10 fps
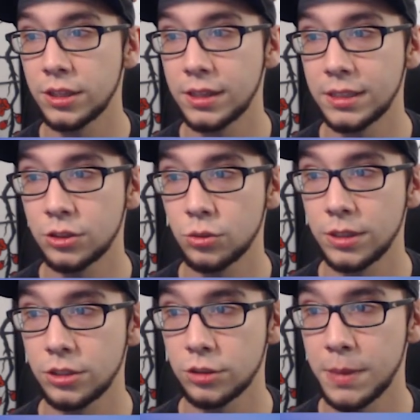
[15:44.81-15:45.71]
This
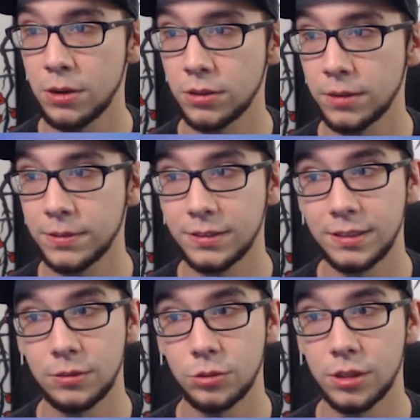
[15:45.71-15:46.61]
creature's power and toughness
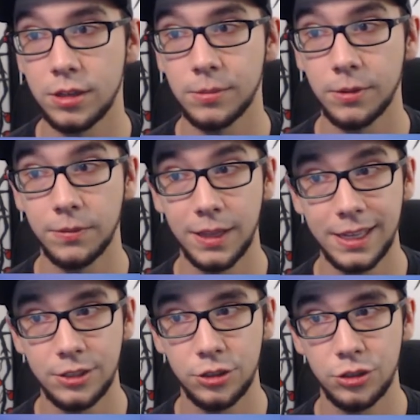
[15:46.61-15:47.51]
is equal to the number of
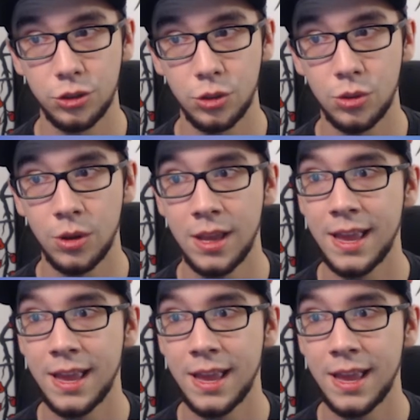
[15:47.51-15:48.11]
lands you control.